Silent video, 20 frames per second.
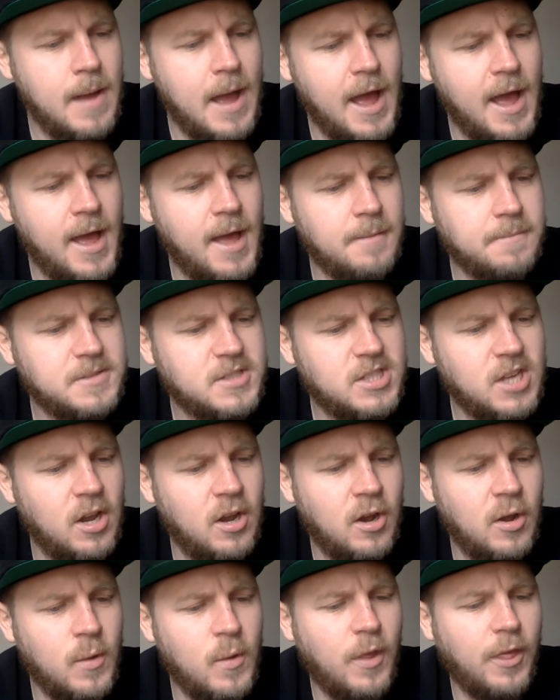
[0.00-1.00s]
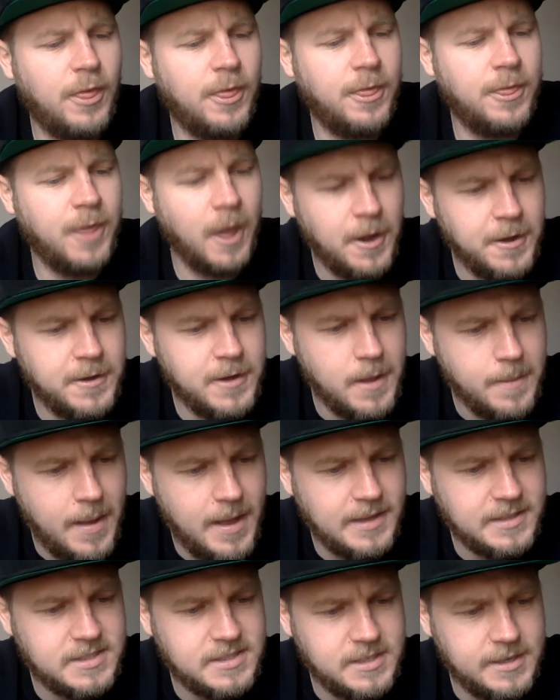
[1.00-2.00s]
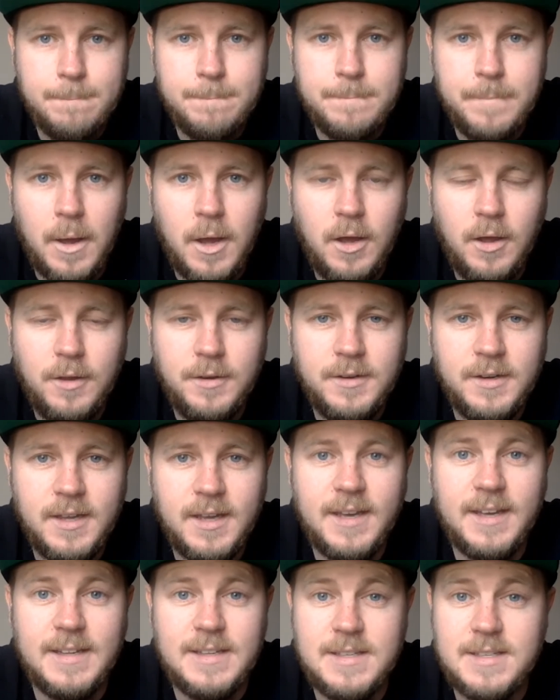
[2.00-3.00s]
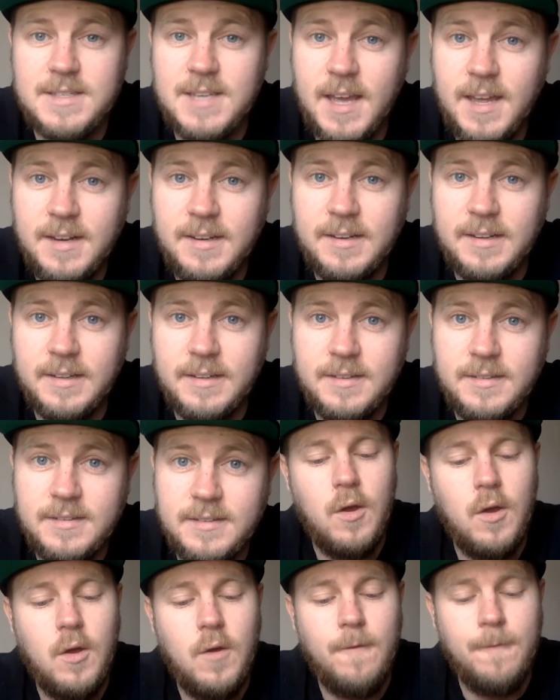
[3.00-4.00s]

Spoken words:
absolute thunderbastards, pun intended,